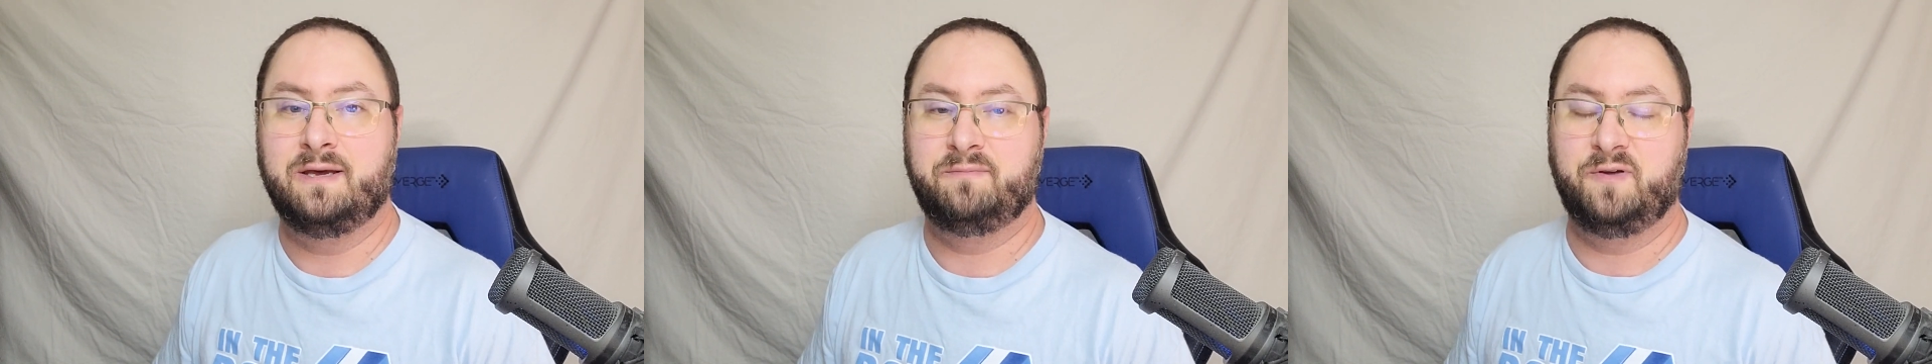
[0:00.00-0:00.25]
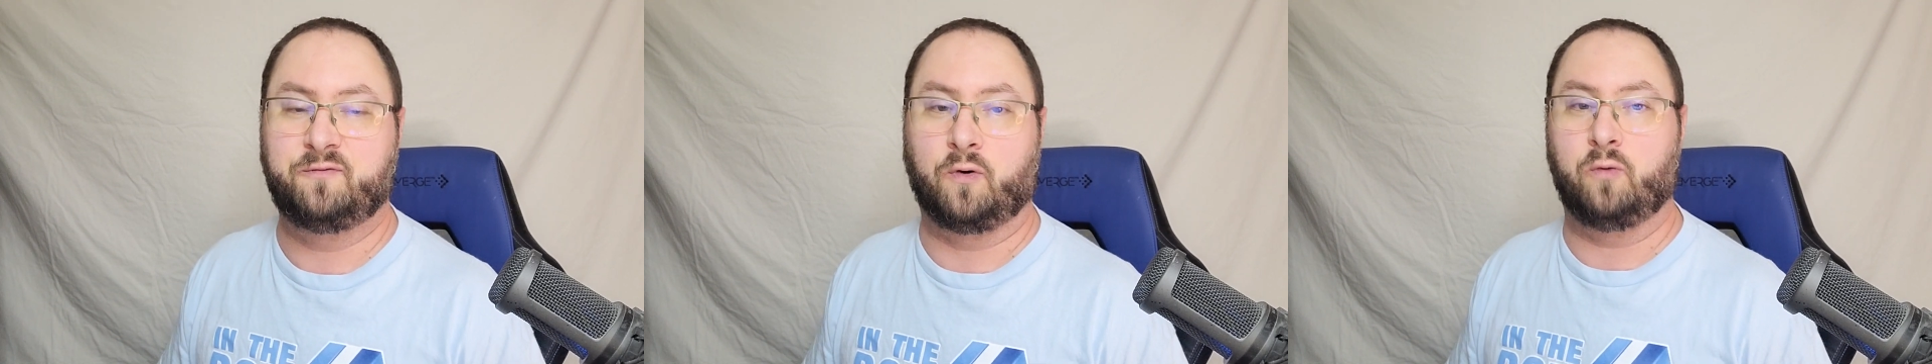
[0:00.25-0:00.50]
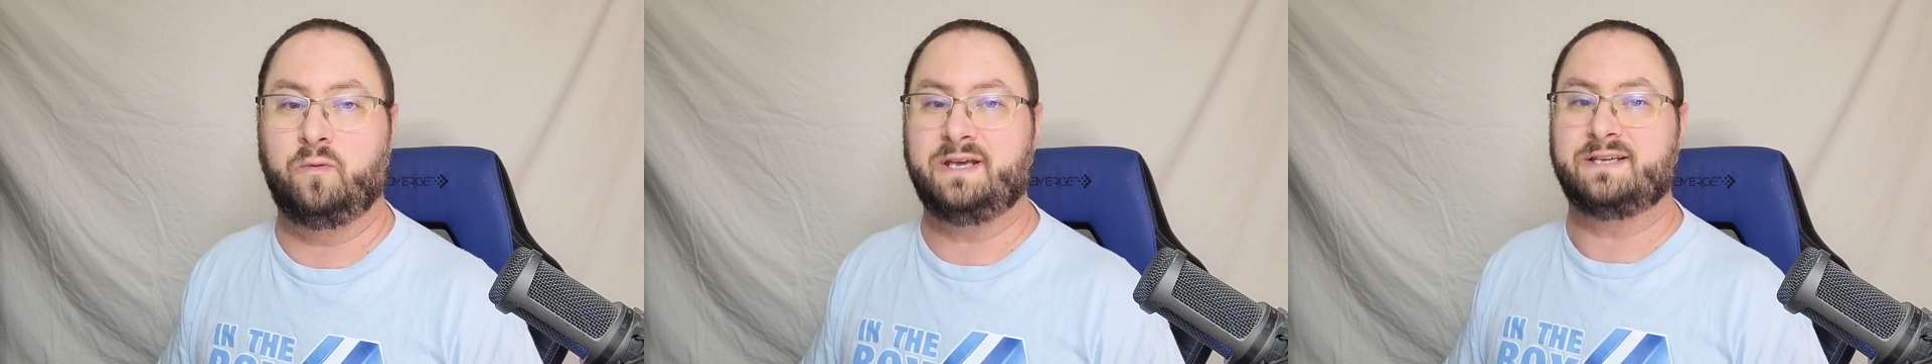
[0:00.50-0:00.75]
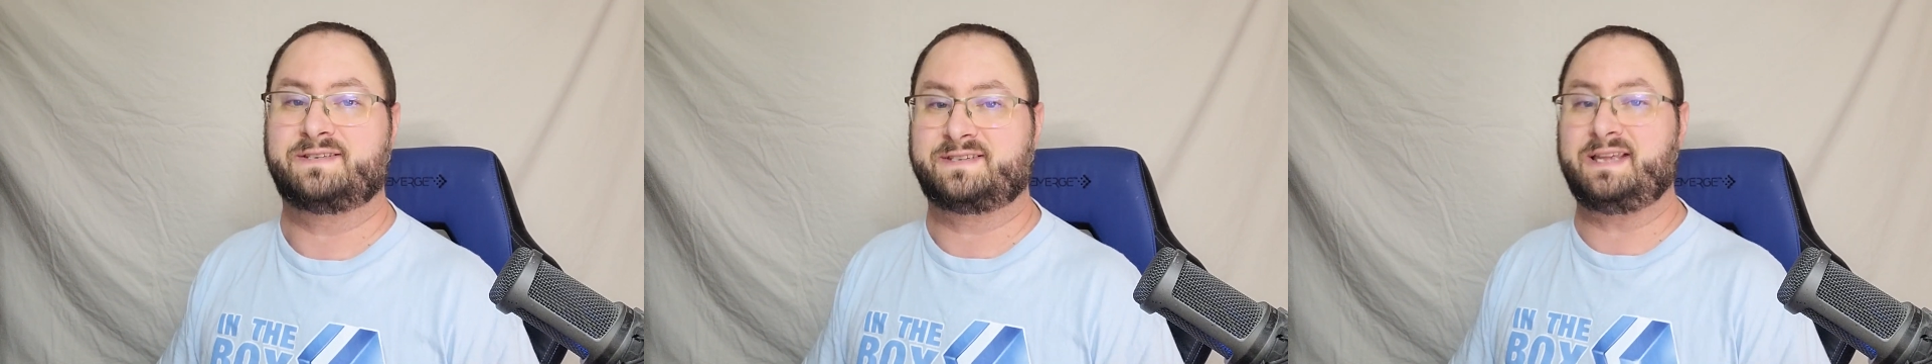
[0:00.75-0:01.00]
before we
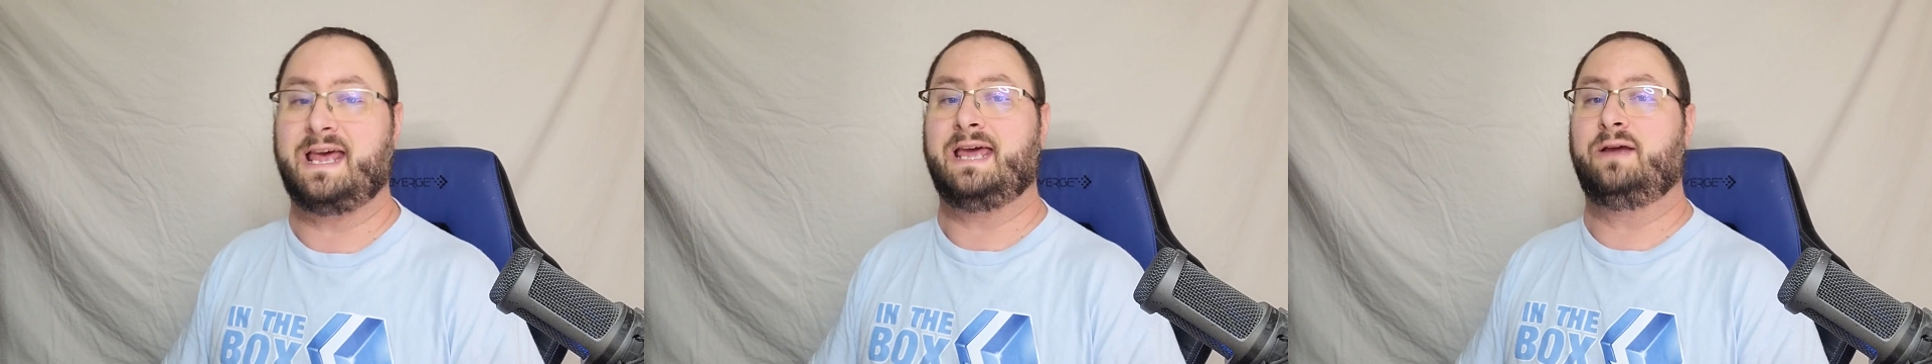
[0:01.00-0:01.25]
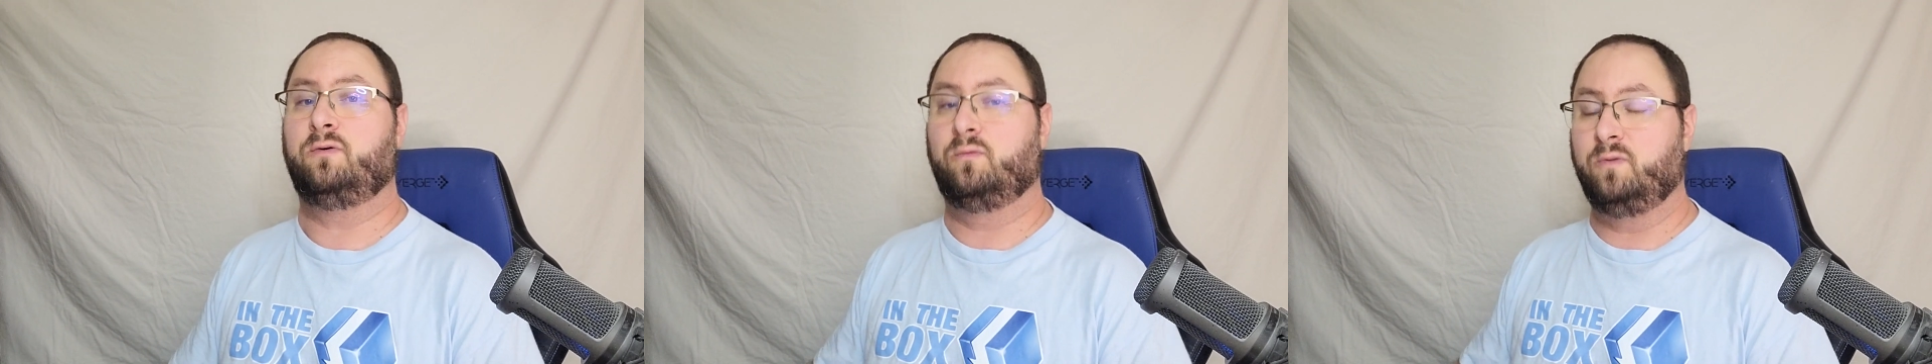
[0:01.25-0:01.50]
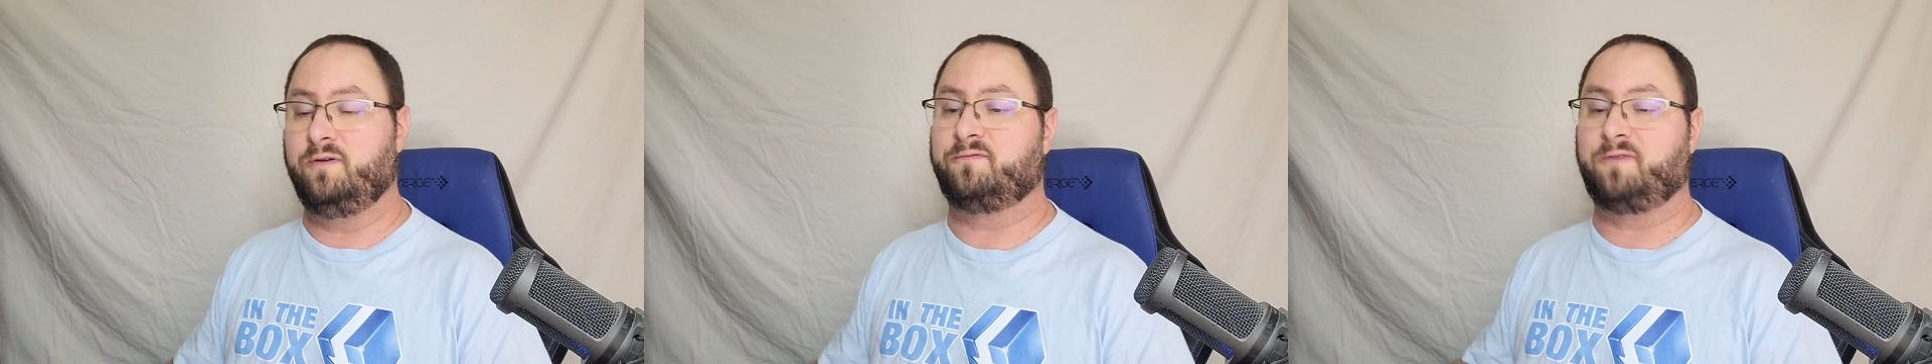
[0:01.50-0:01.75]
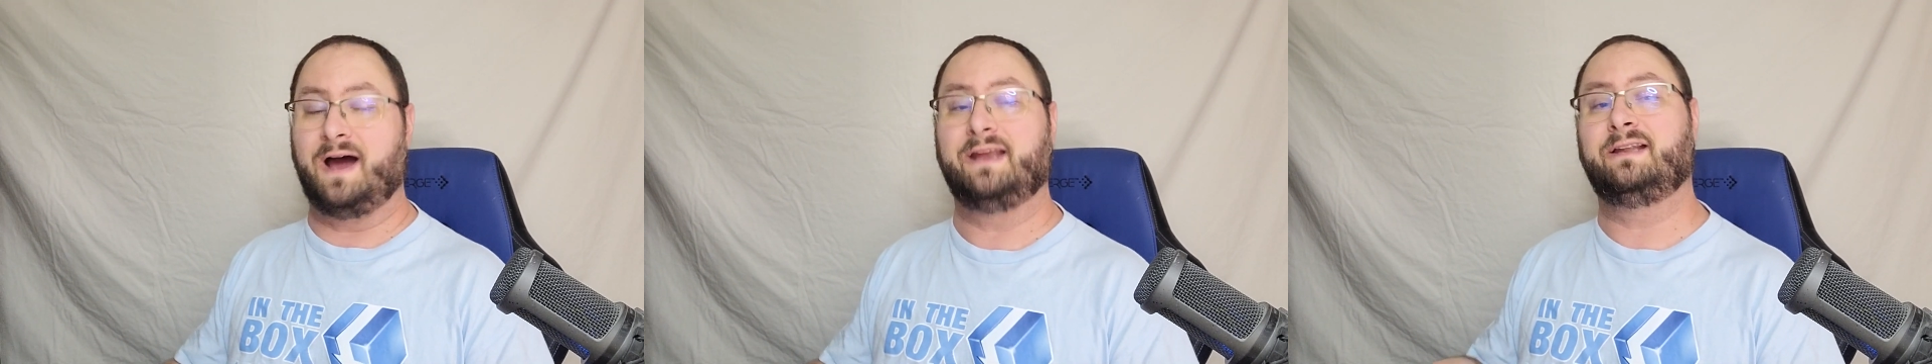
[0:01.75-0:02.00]
can say we
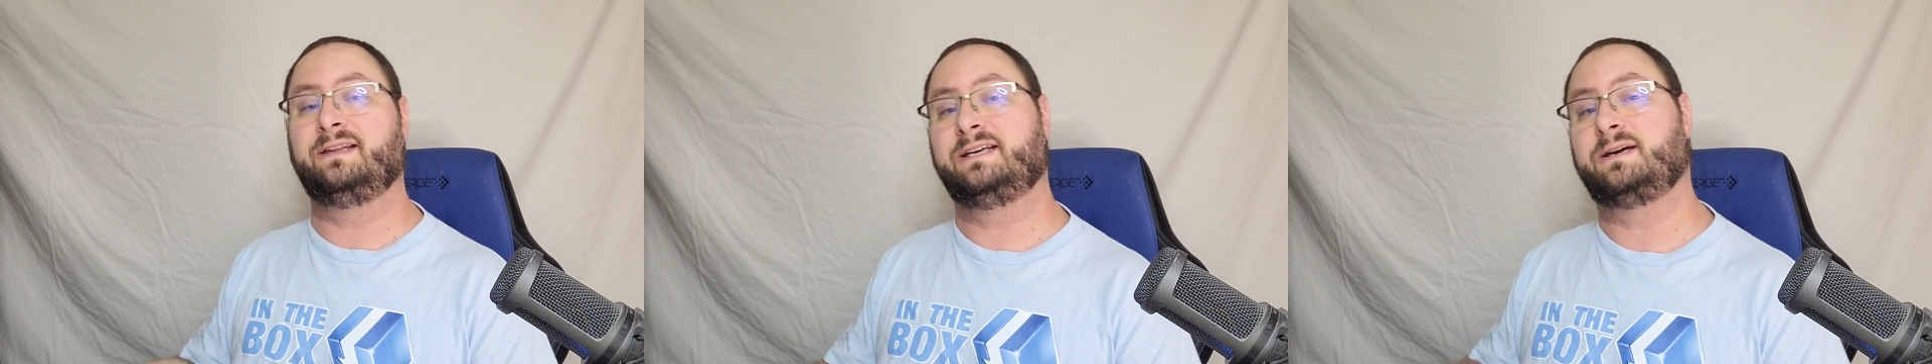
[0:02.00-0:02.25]
finally